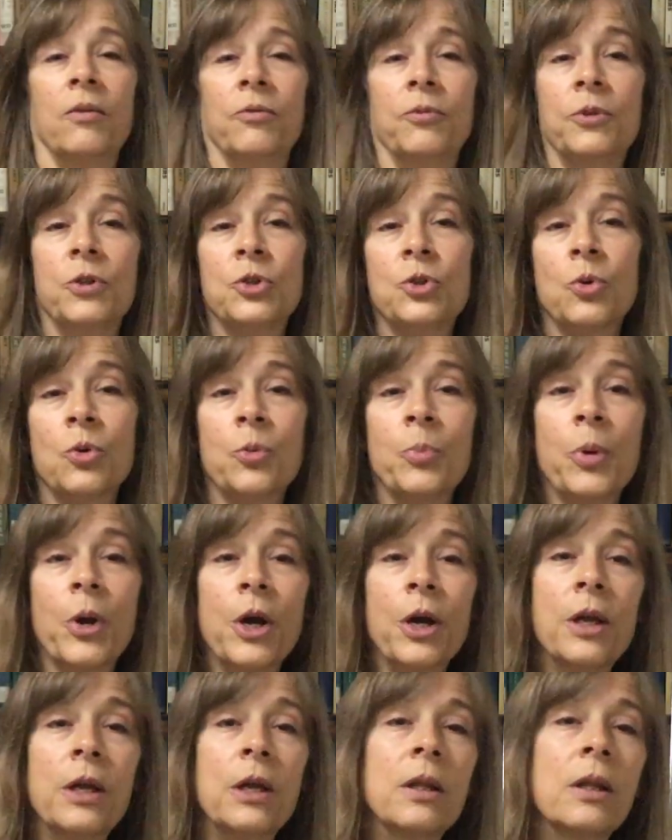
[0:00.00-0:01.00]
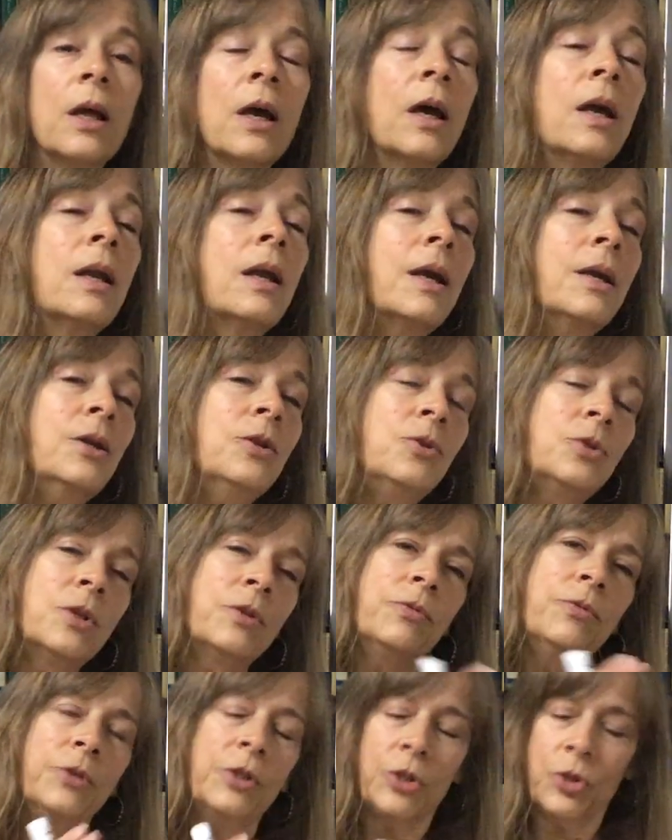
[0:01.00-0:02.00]
visual parking lot, I use a
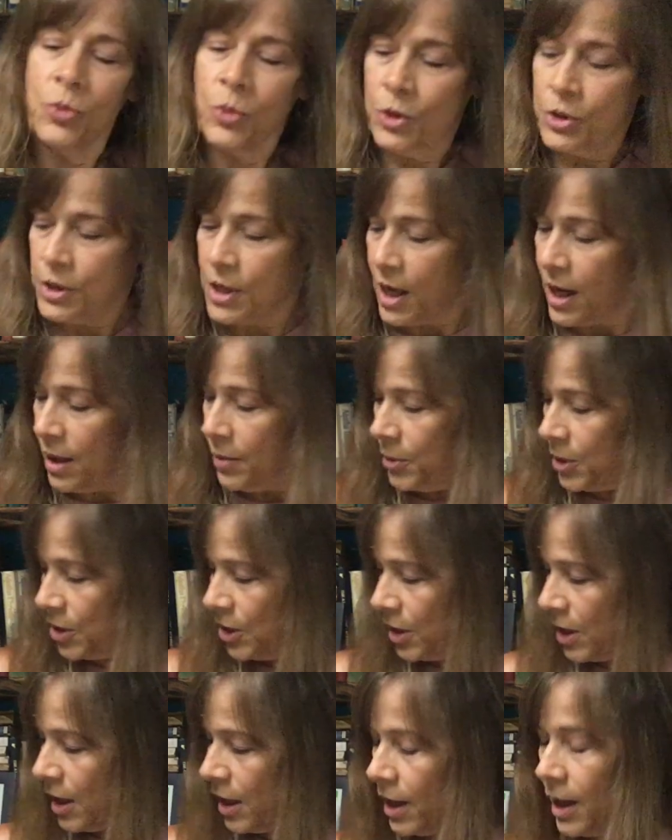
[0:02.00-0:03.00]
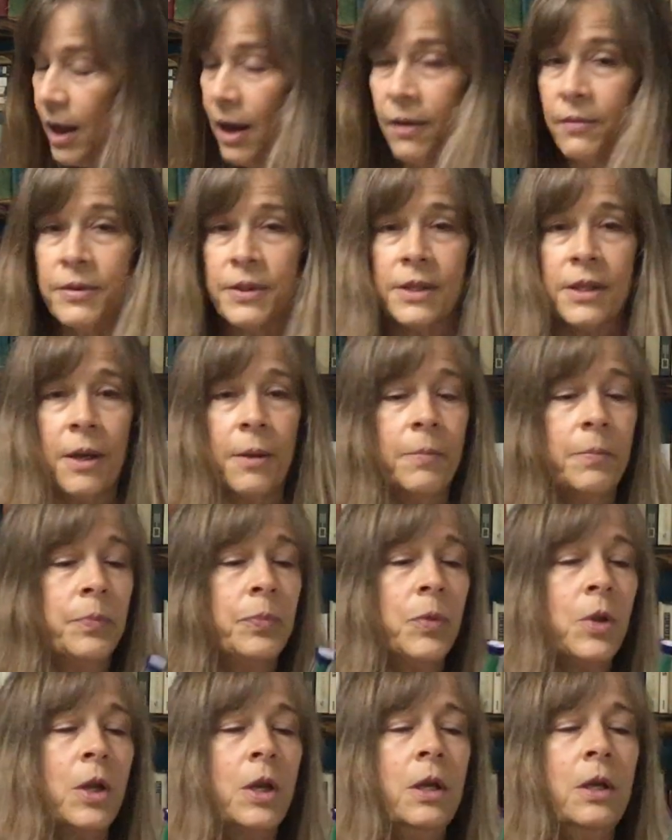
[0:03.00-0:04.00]
visual timer. I have some
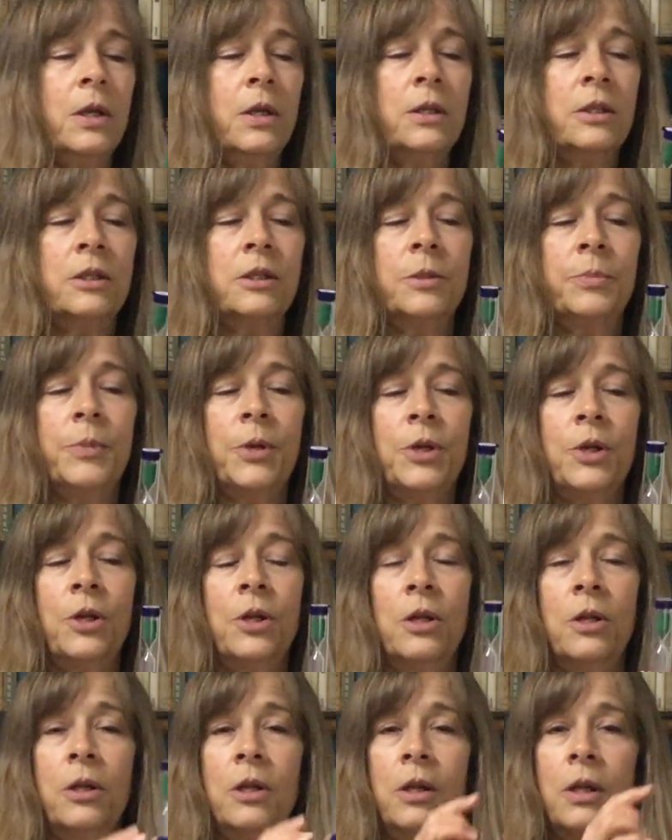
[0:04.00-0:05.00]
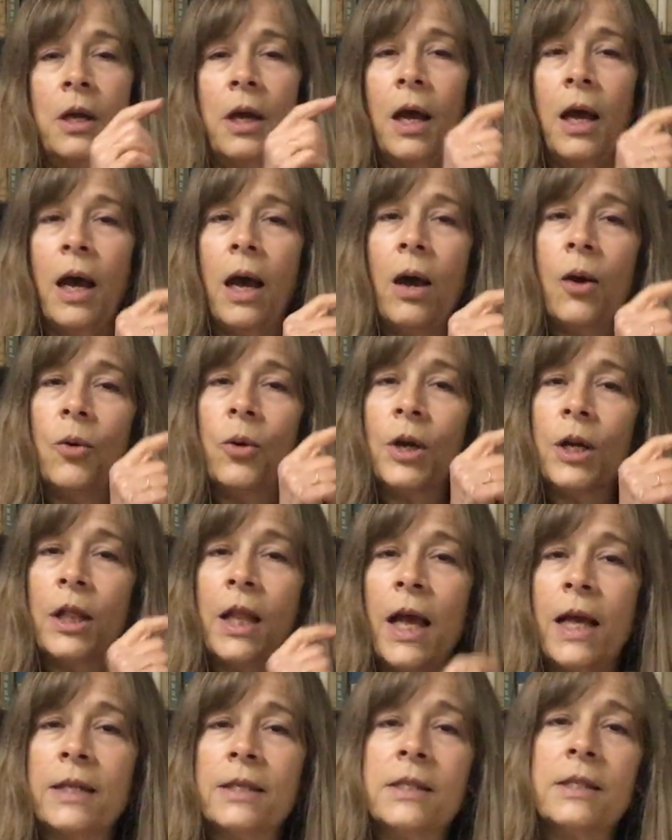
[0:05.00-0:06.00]
small
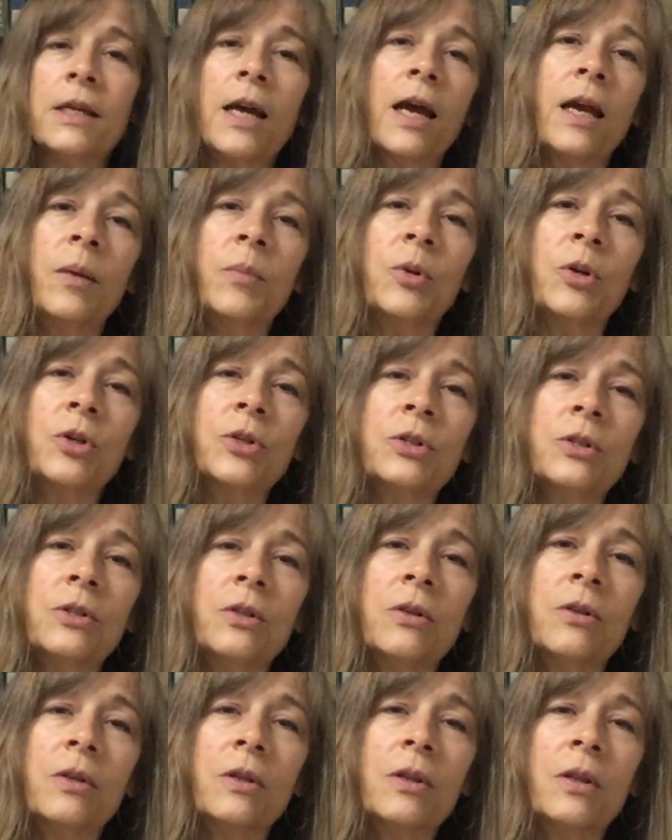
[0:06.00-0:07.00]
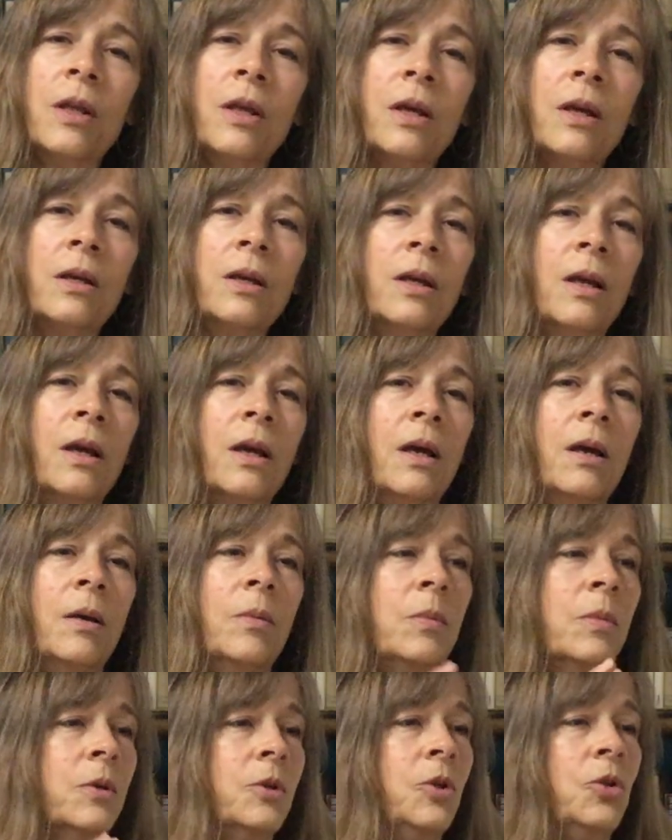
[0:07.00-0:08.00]
hourglass timers that
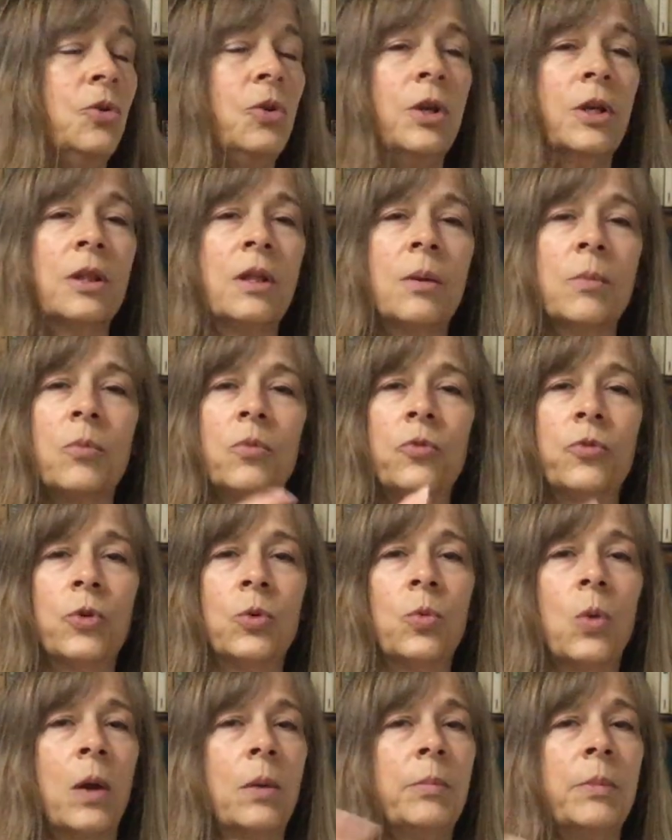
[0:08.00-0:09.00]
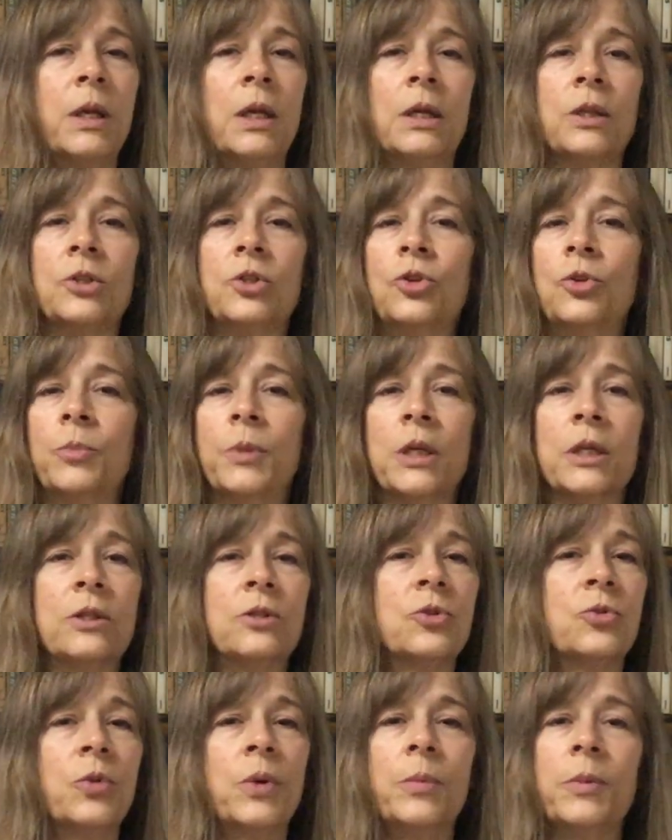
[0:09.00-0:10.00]
you can get them for 1 minute, 2 minutes,
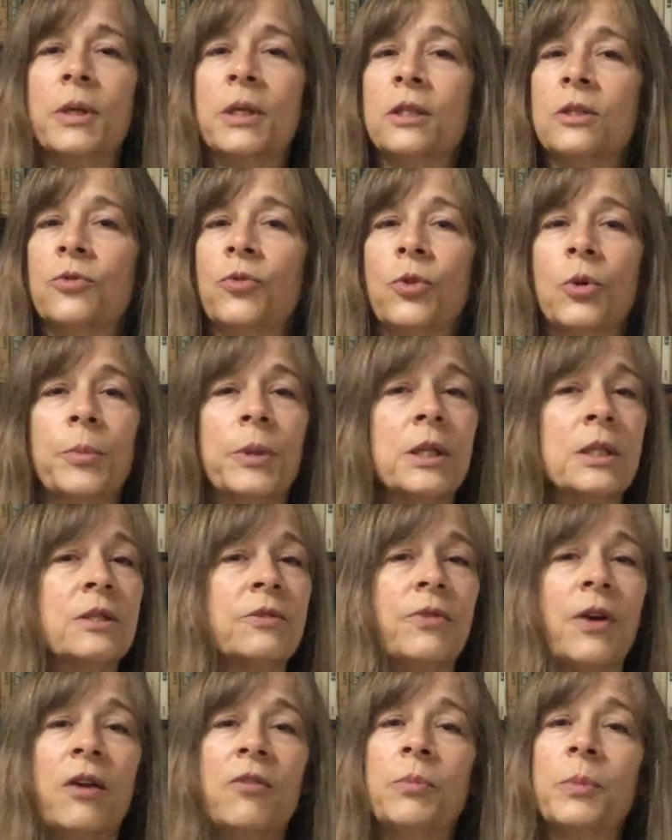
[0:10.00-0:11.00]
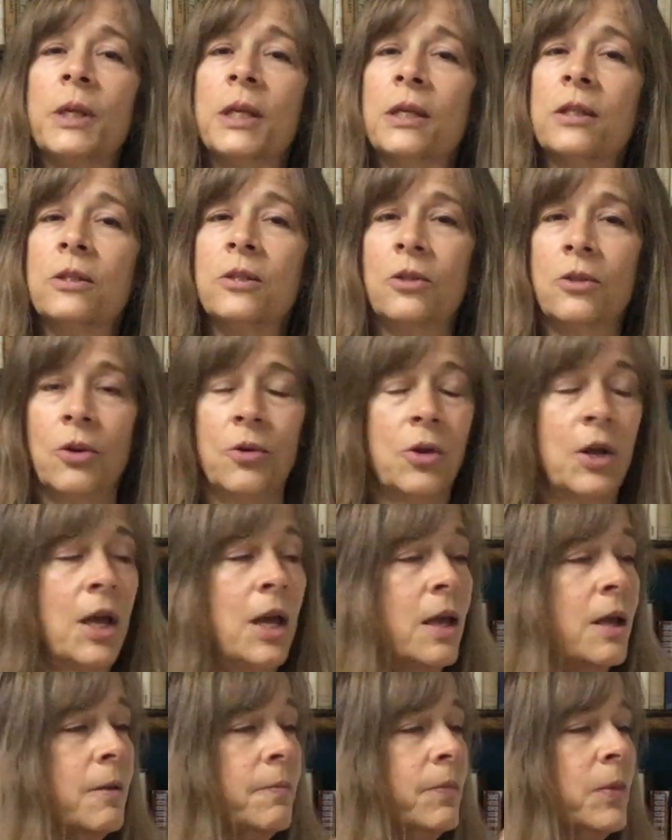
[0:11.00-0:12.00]
3 minutes, 4 minutes, 5 minutes,
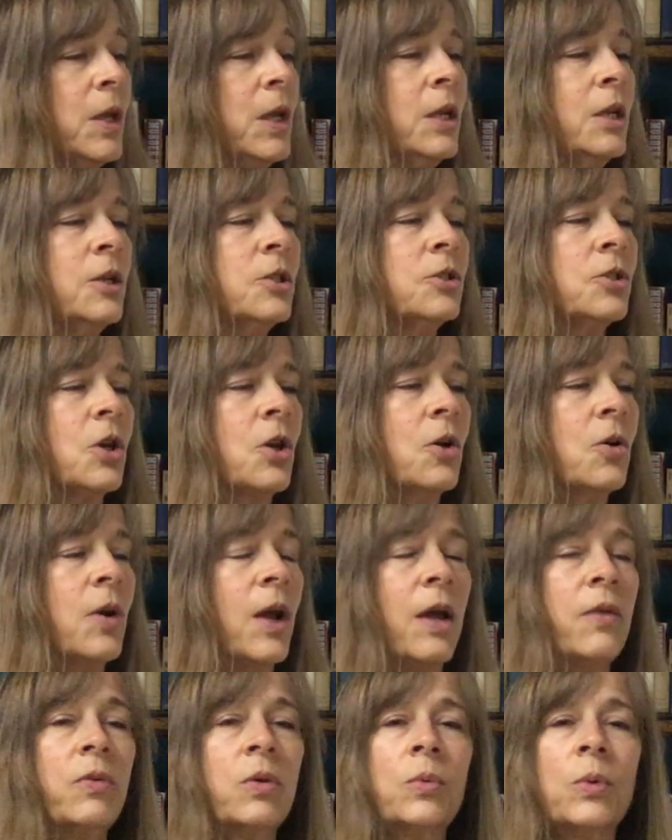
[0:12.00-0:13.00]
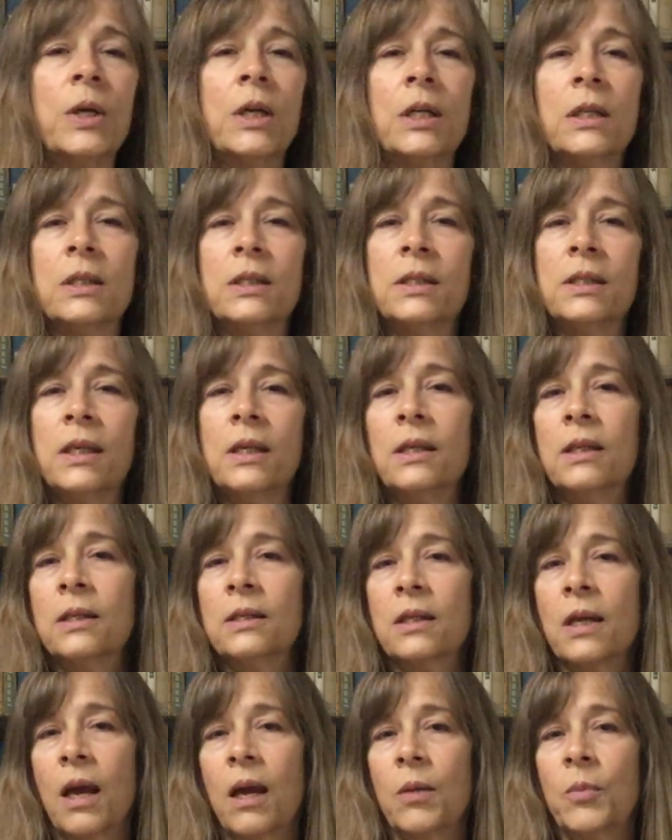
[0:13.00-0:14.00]
okay? So everyone can see the
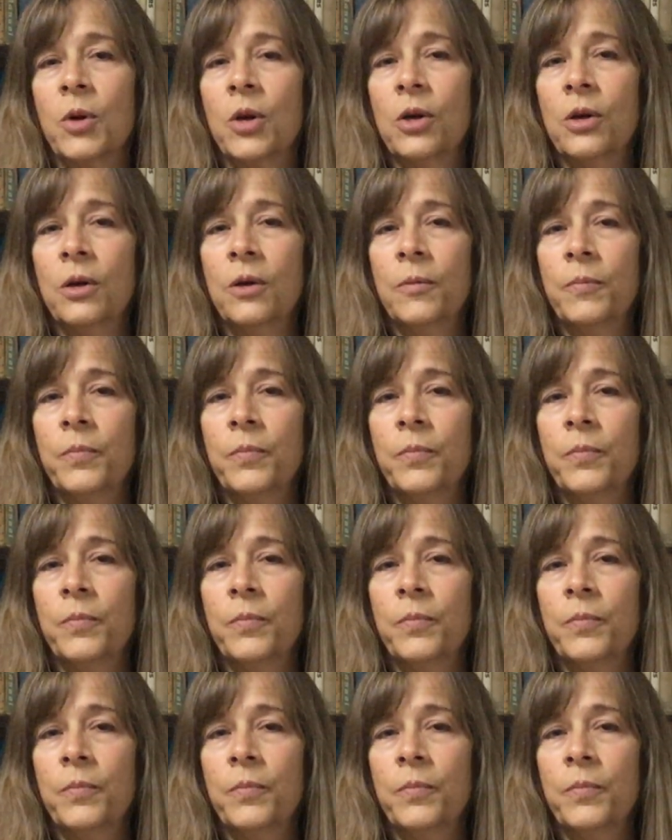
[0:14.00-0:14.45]
timer,